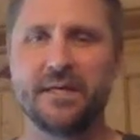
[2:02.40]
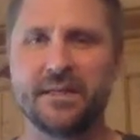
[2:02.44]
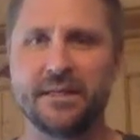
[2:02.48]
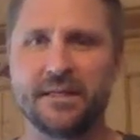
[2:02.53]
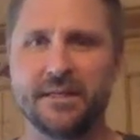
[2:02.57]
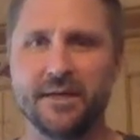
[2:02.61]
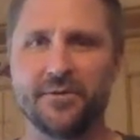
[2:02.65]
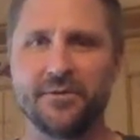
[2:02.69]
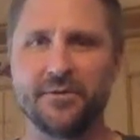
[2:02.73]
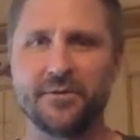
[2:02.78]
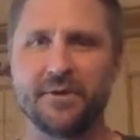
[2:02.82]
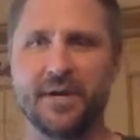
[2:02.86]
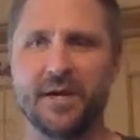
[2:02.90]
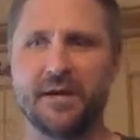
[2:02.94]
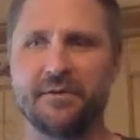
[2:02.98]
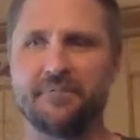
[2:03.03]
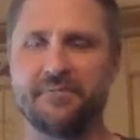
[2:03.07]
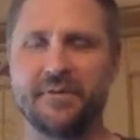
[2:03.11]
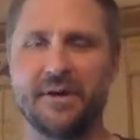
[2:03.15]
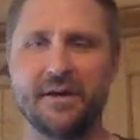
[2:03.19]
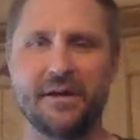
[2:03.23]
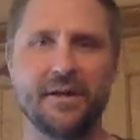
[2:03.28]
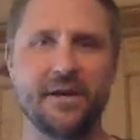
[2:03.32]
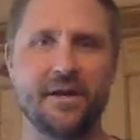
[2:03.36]
the other day I
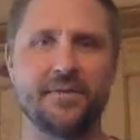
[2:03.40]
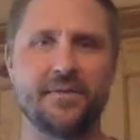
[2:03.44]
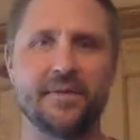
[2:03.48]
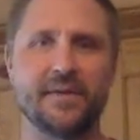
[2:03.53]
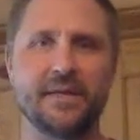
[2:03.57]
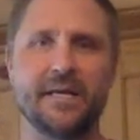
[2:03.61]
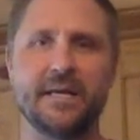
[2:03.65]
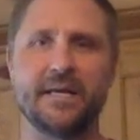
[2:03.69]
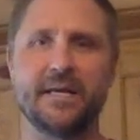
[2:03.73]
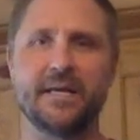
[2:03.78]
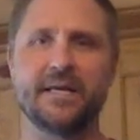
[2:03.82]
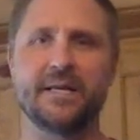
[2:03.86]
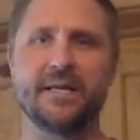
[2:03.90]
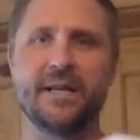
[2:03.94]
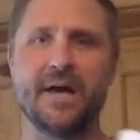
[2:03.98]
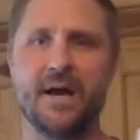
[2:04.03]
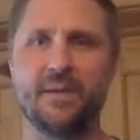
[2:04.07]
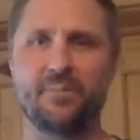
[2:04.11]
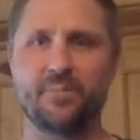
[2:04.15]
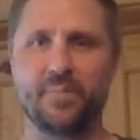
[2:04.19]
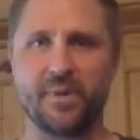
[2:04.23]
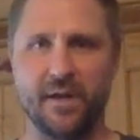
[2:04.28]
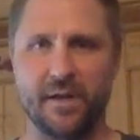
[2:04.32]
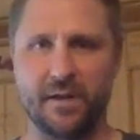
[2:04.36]
found out that he had
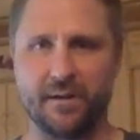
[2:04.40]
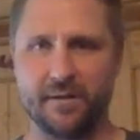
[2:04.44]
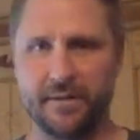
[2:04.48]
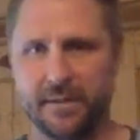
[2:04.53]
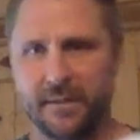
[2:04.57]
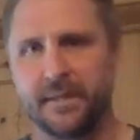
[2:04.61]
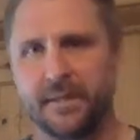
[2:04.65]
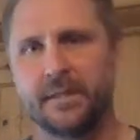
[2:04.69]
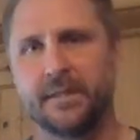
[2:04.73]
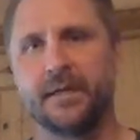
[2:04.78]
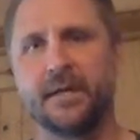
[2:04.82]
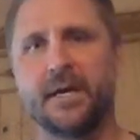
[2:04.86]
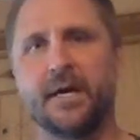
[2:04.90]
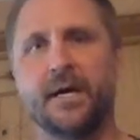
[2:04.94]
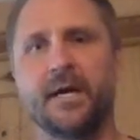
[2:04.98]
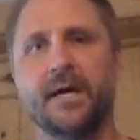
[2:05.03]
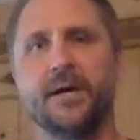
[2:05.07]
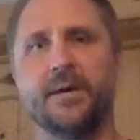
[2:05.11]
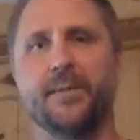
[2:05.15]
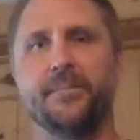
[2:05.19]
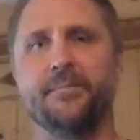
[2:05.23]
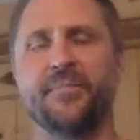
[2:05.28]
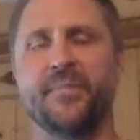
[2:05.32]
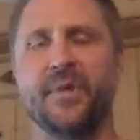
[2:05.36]
not been.
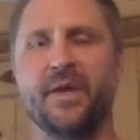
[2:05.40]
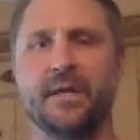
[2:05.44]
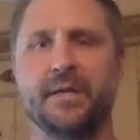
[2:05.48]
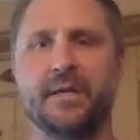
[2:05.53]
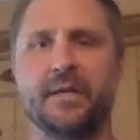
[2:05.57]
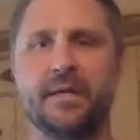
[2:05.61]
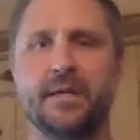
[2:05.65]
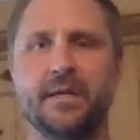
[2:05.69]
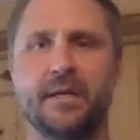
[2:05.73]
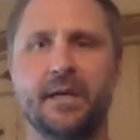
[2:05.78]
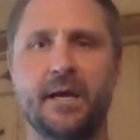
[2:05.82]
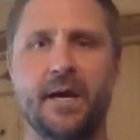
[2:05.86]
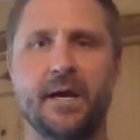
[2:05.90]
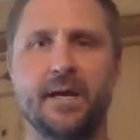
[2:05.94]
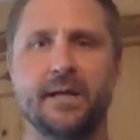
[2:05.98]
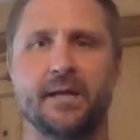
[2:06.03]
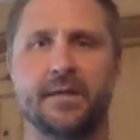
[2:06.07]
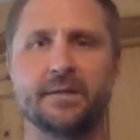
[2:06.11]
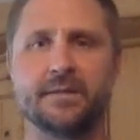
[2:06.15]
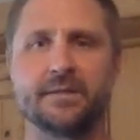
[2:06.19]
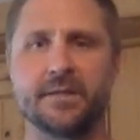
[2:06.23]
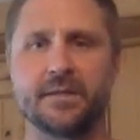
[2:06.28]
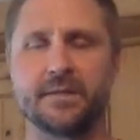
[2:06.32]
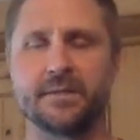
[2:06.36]
And he had
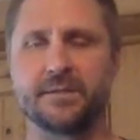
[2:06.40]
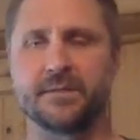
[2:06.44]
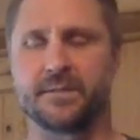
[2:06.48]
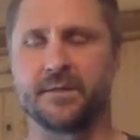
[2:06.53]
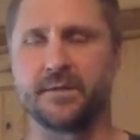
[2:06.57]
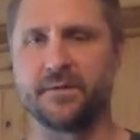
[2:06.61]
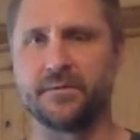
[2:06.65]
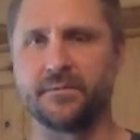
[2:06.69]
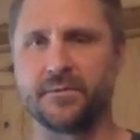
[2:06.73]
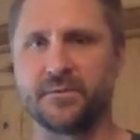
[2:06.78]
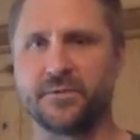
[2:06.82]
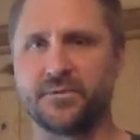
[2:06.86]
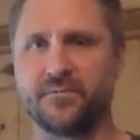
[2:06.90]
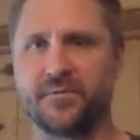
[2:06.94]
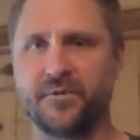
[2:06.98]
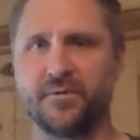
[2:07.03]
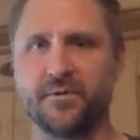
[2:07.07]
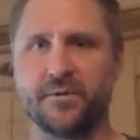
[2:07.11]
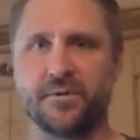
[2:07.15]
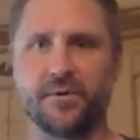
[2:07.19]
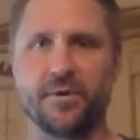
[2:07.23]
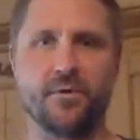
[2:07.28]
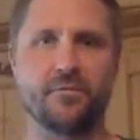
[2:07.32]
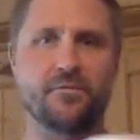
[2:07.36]
a sense of just
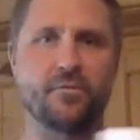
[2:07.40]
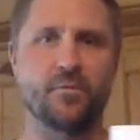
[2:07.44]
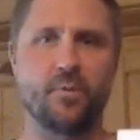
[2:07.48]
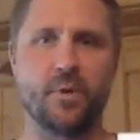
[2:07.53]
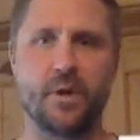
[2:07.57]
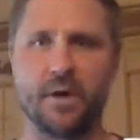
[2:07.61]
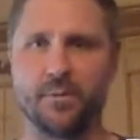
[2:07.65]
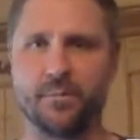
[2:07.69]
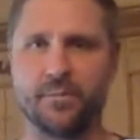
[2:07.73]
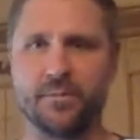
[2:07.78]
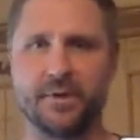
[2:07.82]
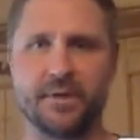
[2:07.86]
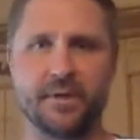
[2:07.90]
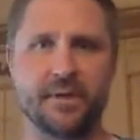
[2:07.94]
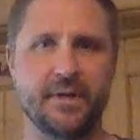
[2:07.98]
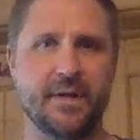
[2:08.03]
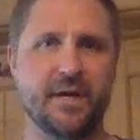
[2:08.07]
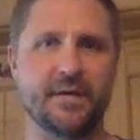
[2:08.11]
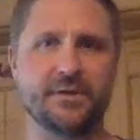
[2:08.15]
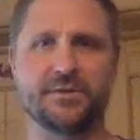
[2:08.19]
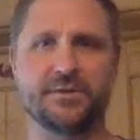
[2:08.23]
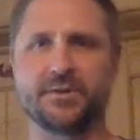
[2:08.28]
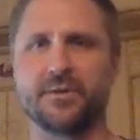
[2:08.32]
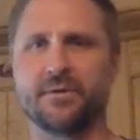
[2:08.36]
feeling overwhelmed and
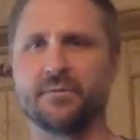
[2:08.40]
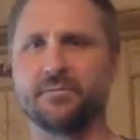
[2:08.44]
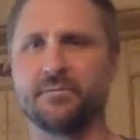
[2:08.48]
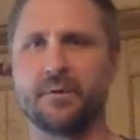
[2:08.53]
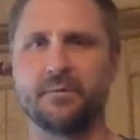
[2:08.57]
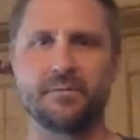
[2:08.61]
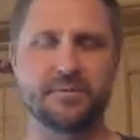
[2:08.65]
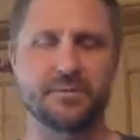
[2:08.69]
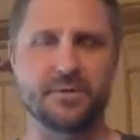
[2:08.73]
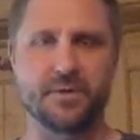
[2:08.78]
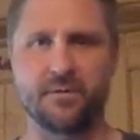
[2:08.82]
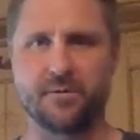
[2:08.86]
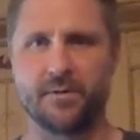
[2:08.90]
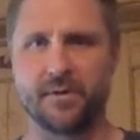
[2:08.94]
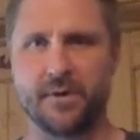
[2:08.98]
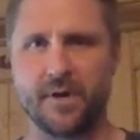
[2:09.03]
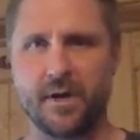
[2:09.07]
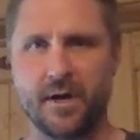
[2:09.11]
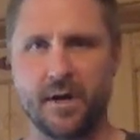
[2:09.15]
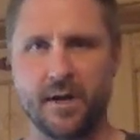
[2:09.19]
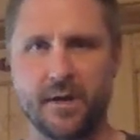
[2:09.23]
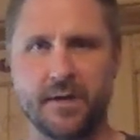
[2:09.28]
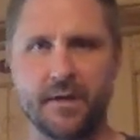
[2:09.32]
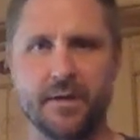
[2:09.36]
not sure what was going
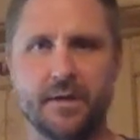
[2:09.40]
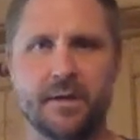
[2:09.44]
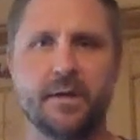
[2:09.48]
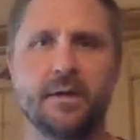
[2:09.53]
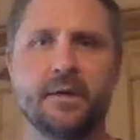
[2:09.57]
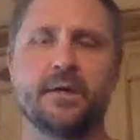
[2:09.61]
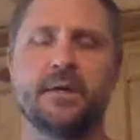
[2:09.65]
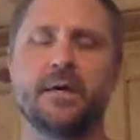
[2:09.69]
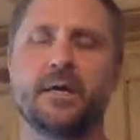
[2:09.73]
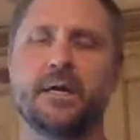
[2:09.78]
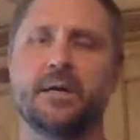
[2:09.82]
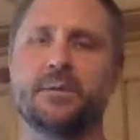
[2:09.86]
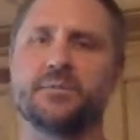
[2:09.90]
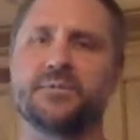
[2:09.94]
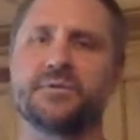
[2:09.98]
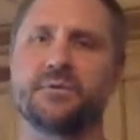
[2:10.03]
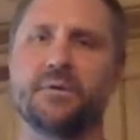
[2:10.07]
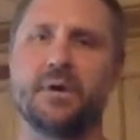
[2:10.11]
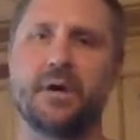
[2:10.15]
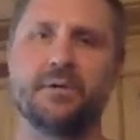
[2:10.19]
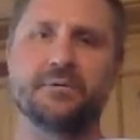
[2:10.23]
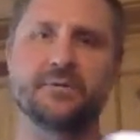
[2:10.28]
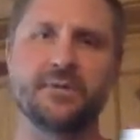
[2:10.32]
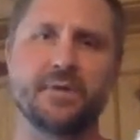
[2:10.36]
on.
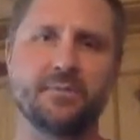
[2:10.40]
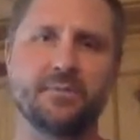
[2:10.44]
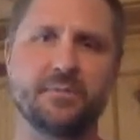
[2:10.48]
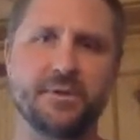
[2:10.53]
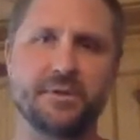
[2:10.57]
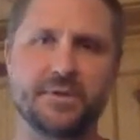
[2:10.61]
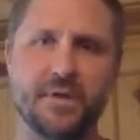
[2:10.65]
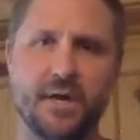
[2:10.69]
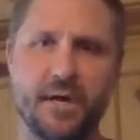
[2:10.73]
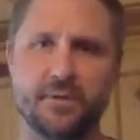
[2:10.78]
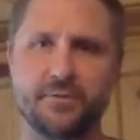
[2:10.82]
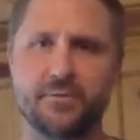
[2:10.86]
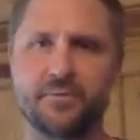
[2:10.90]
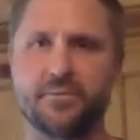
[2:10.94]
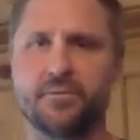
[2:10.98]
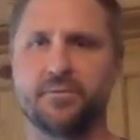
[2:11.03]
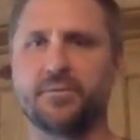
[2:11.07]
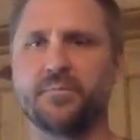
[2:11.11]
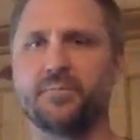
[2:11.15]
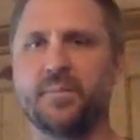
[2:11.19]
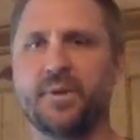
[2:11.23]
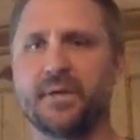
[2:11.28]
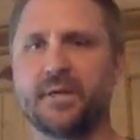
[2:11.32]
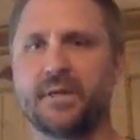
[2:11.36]
So I was able to talk through
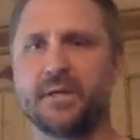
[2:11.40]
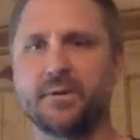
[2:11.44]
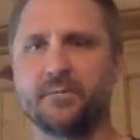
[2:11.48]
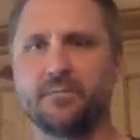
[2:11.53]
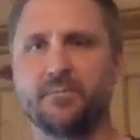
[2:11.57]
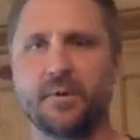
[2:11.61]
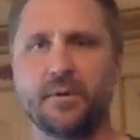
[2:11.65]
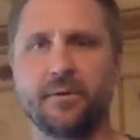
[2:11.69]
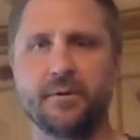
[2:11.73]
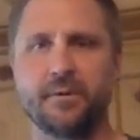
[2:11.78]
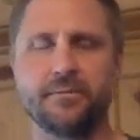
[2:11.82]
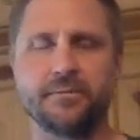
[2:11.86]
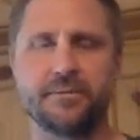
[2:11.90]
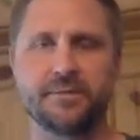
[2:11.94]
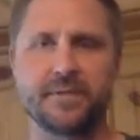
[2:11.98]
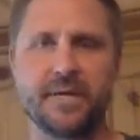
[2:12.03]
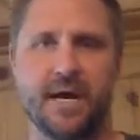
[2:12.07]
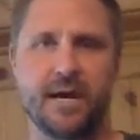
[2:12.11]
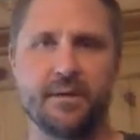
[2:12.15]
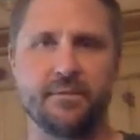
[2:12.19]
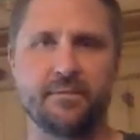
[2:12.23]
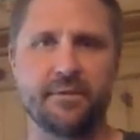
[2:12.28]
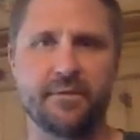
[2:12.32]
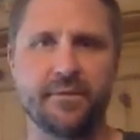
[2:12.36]
with my kid where he was
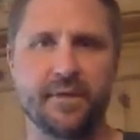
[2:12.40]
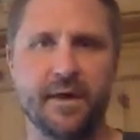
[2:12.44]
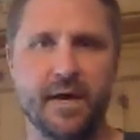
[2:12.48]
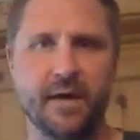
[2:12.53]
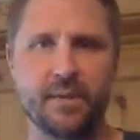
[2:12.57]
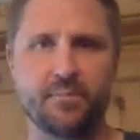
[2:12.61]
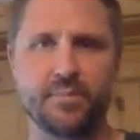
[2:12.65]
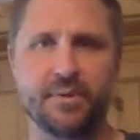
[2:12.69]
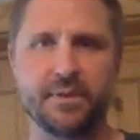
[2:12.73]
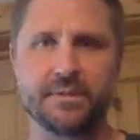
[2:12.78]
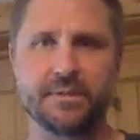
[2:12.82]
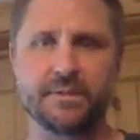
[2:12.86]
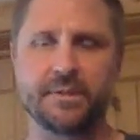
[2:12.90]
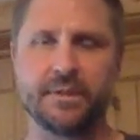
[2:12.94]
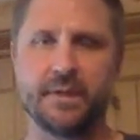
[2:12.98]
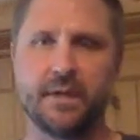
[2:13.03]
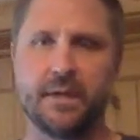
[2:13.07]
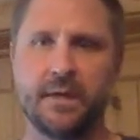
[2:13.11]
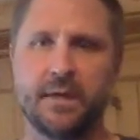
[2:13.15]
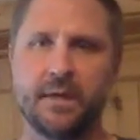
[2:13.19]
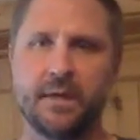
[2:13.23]
at with that, but